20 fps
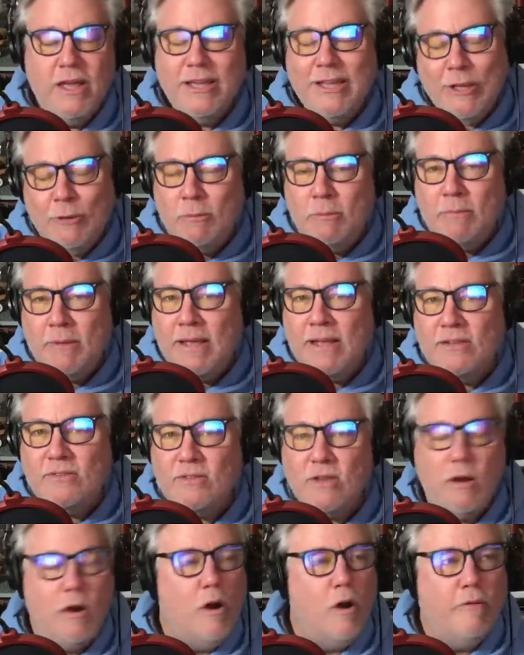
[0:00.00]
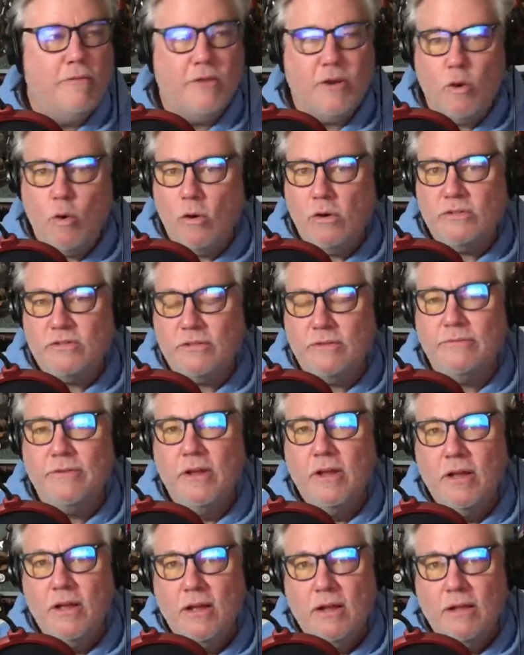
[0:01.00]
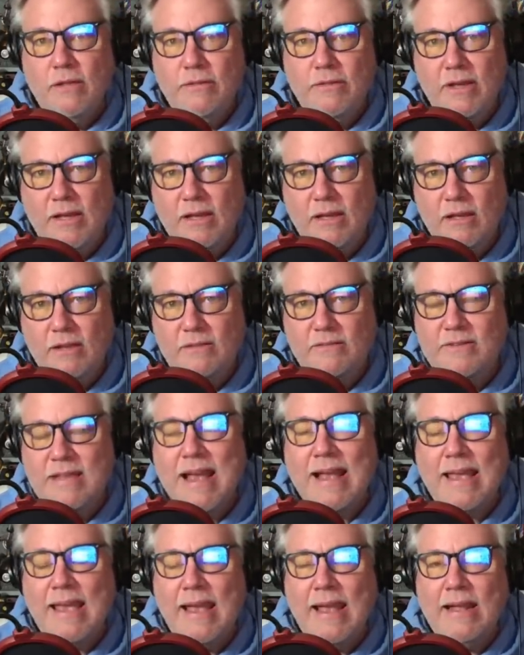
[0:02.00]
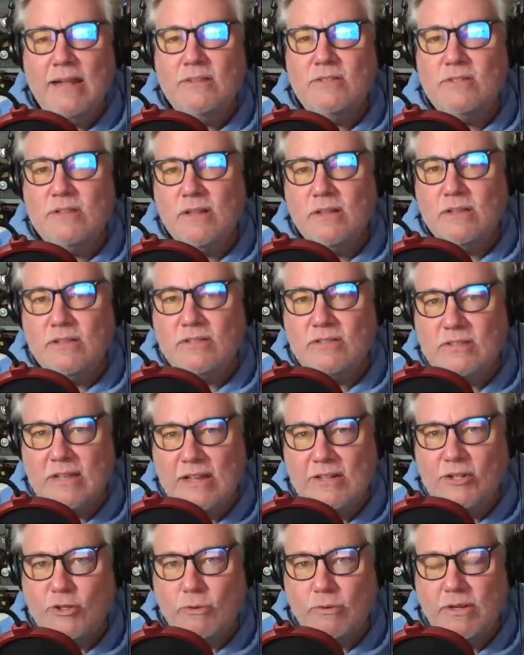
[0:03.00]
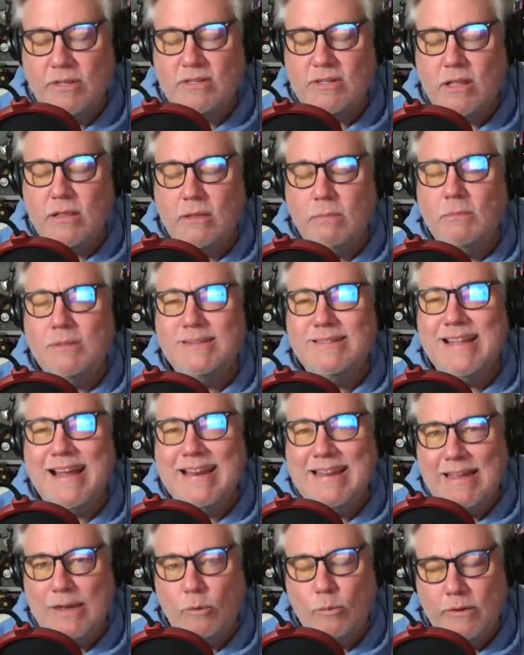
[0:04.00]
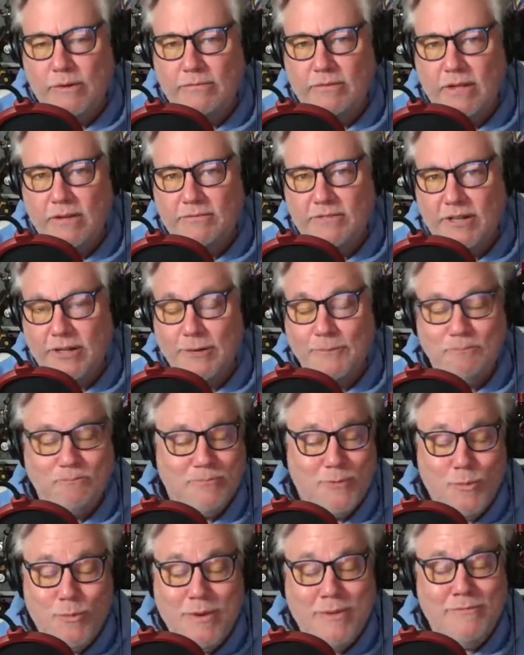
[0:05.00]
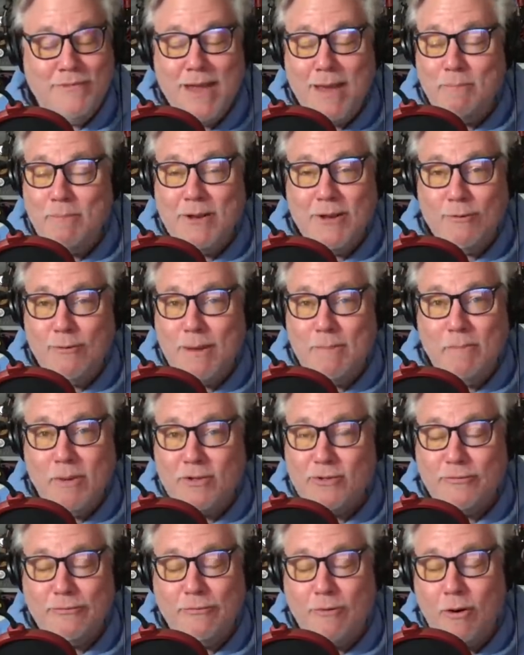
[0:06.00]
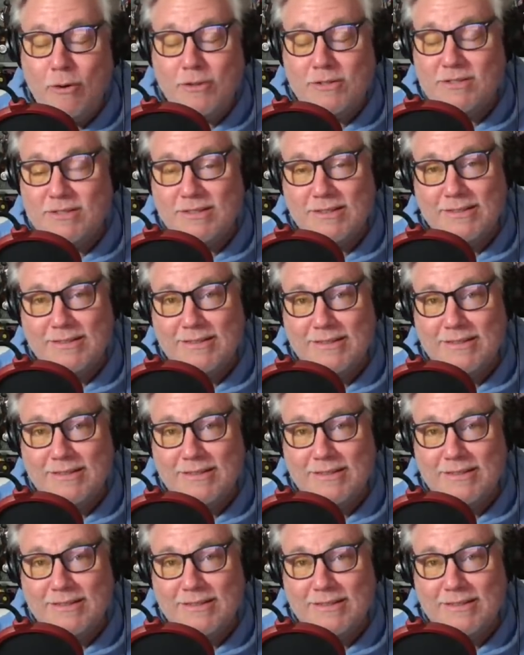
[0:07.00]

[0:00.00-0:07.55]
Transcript: Human beings, over the course of the decades, the centuries, the millennia we've lived here, we've not been a great bunch of folks.